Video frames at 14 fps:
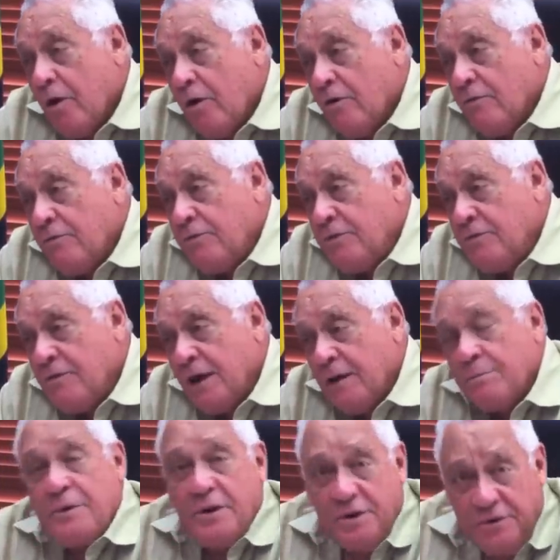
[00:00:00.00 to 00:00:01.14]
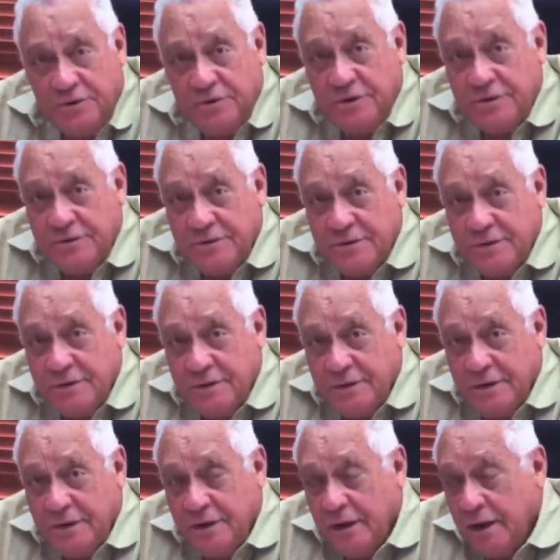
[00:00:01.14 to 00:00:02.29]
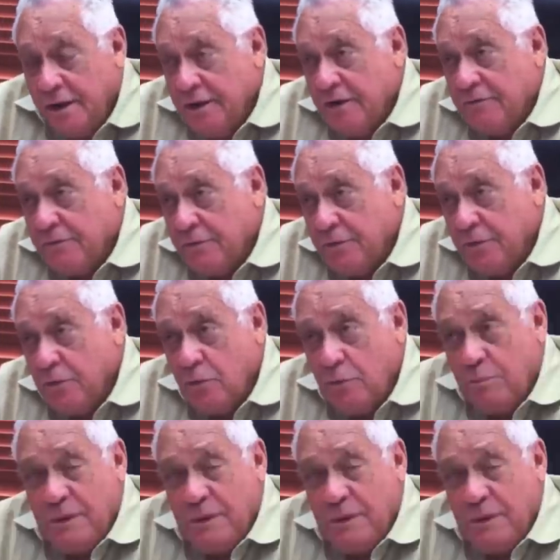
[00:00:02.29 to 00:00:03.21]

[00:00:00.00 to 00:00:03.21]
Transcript: of developed countries. And therefore the whole